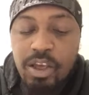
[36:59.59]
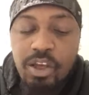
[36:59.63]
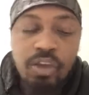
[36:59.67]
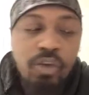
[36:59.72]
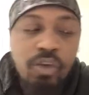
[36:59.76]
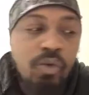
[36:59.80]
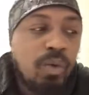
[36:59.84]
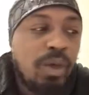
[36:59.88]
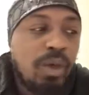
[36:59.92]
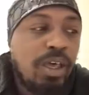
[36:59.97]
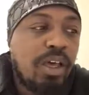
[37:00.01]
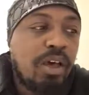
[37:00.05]

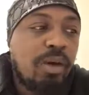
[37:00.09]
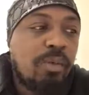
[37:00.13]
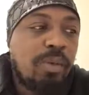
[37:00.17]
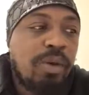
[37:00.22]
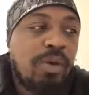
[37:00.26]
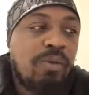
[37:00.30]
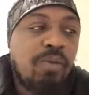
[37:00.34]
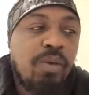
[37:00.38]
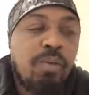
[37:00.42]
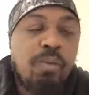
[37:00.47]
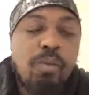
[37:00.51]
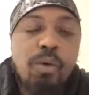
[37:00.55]
You wake up
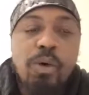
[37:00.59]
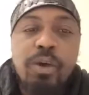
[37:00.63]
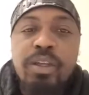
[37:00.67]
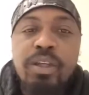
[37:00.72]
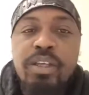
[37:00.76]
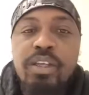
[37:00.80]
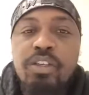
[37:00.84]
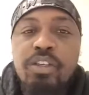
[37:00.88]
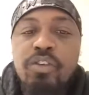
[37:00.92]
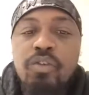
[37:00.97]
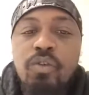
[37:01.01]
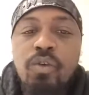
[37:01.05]
every
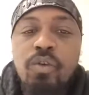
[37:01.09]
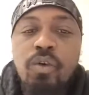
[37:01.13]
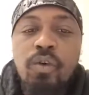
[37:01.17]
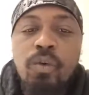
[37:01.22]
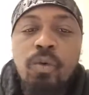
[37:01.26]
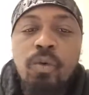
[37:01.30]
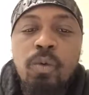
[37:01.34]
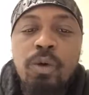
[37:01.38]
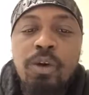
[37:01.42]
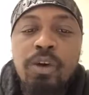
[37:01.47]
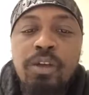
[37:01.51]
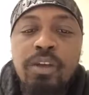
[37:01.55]
morning and you go
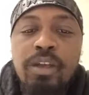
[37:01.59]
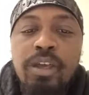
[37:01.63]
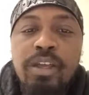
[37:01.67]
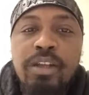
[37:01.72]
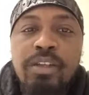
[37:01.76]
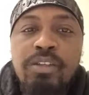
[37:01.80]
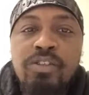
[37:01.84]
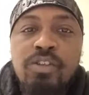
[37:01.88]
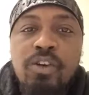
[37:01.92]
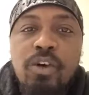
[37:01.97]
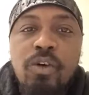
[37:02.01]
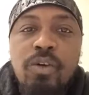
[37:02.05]
to work
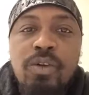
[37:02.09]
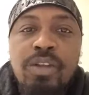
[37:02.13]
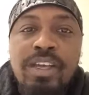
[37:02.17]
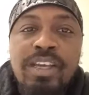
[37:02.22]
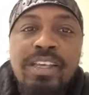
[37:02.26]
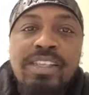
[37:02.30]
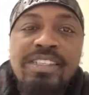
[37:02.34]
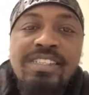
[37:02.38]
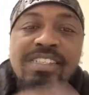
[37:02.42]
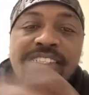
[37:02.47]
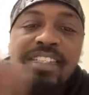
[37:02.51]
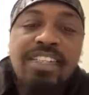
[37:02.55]
and it's called
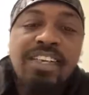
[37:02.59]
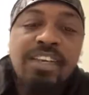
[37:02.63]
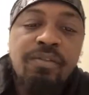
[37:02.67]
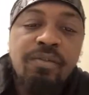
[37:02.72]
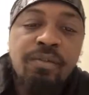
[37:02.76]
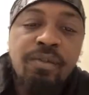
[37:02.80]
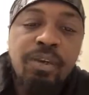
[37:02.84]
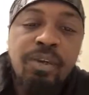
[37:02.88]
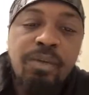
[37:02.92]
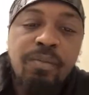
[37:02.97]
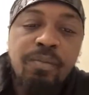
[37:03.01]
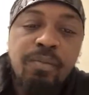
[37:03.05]
a
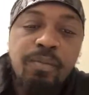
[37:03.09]
slavery.